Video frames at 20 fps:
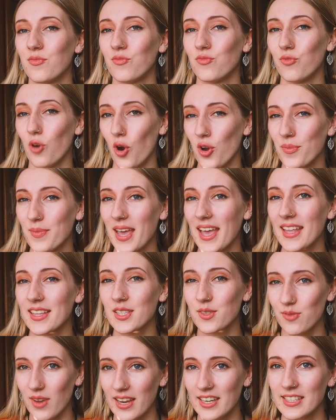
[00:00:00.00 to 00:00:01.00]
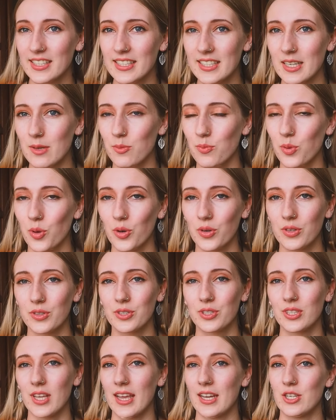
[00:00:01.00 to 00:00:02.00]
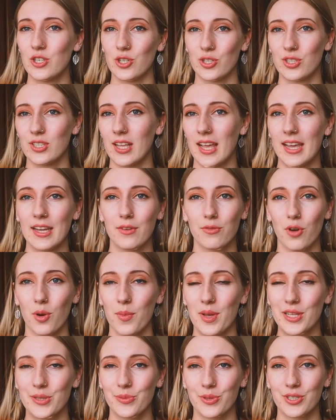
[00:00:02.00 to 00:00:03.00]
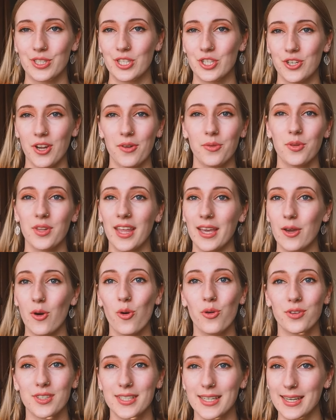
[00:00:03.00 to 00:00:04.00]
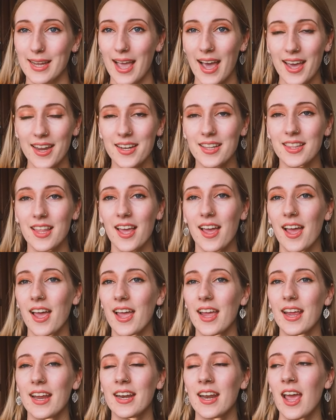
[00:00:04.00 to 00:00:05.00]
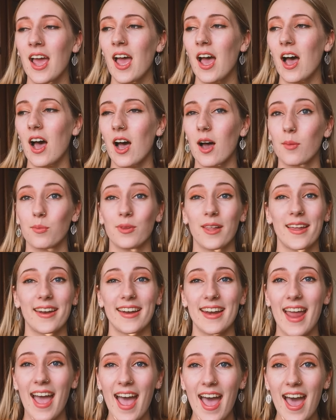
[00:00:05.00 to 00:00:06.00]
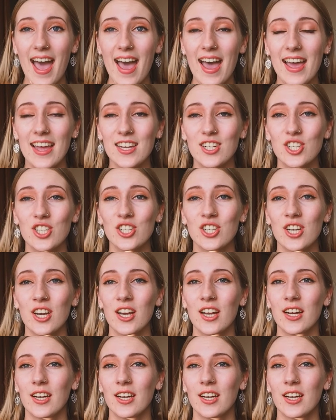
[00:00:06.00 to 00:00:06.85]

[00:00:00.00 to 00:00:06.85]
romance fantasy books and just like romance books in general, like Haunting Adeline, Blood and Ash.